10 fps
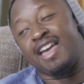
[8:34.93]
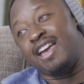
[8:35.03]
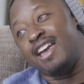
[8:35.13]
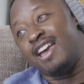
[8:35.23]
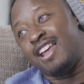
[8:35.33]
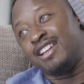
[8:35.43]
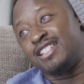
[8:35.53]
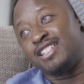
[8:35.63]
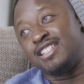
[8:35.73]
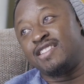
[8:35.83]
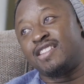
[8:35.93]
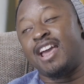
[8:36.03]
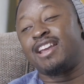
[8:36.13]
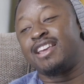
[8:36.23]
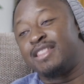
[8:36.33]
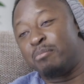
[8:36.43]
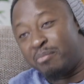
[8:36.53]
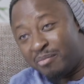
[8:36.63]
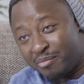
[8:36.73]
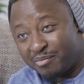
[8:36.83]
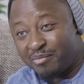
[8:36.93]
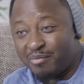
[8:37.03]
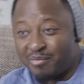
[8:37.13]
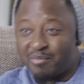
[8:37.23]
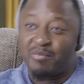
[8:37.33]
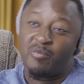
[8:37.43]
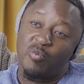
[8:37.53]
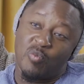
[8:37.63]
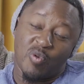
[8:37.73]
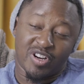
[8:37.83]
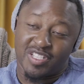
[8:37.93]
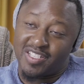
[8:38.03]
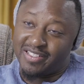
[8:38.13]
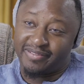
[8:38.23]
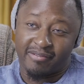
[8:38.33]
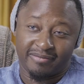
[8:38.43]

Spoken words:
And she's like in the worst